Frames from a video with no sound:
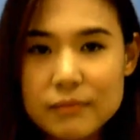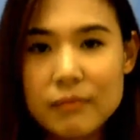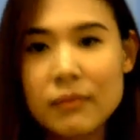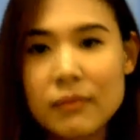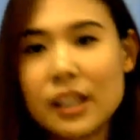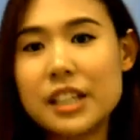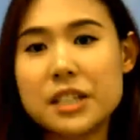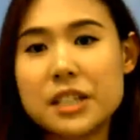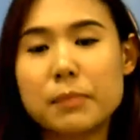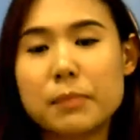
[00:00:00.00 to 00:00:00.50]

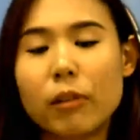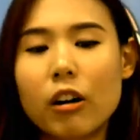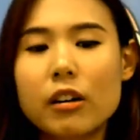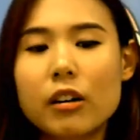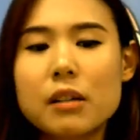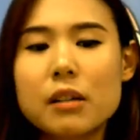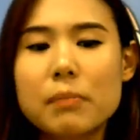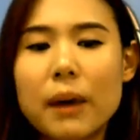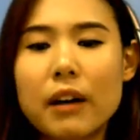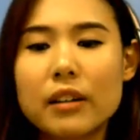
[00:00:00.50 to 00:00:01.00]
It's more
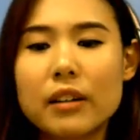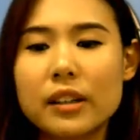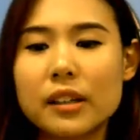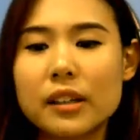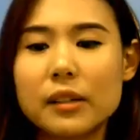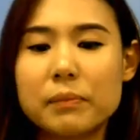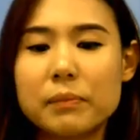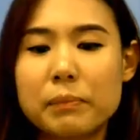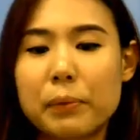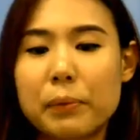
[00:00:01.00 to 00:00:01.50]
about
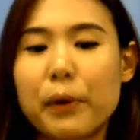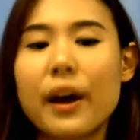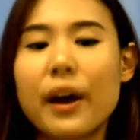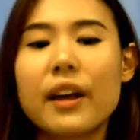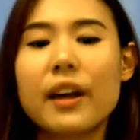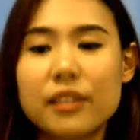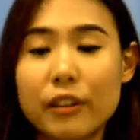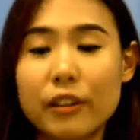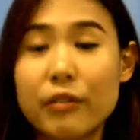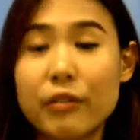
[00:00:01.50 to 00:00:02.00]
the breadth
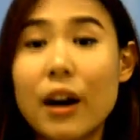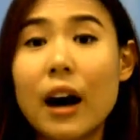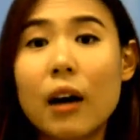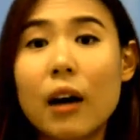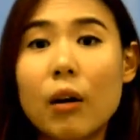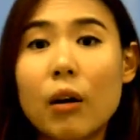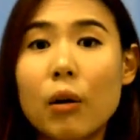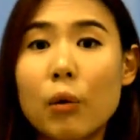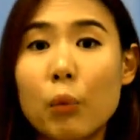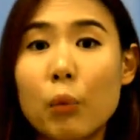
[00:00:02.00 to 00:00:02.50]
of
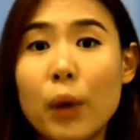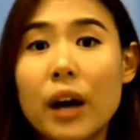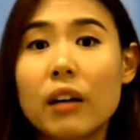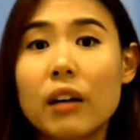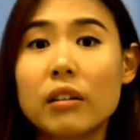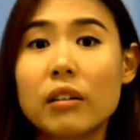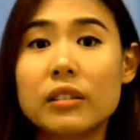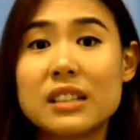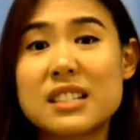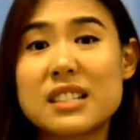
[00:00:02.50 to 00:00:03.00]
how
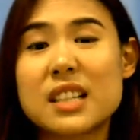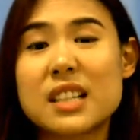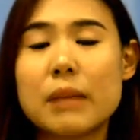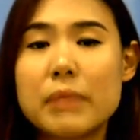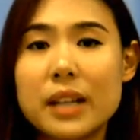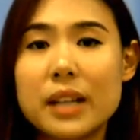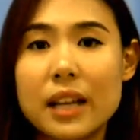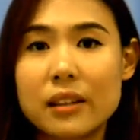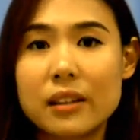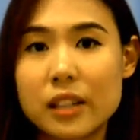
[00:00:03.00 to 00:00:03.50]
well
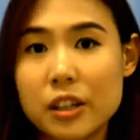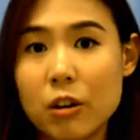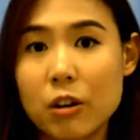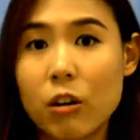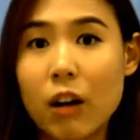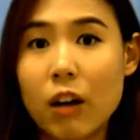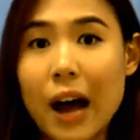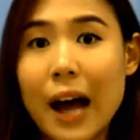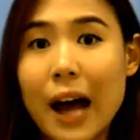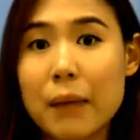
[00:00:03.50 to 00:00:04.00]
disseminated your
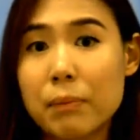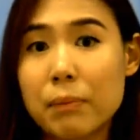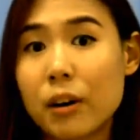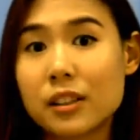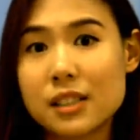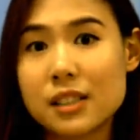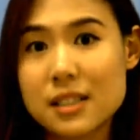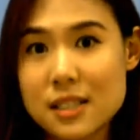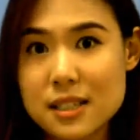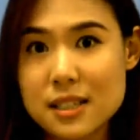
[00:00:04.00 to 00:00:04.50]

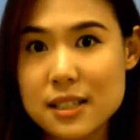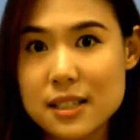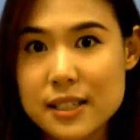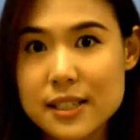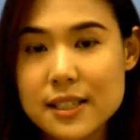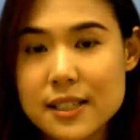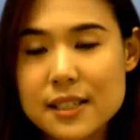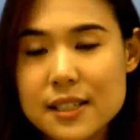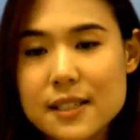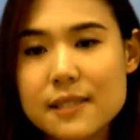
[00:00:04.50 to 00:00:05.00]
hypothesis
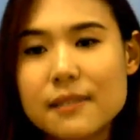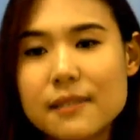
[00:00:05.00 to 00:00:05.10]
is.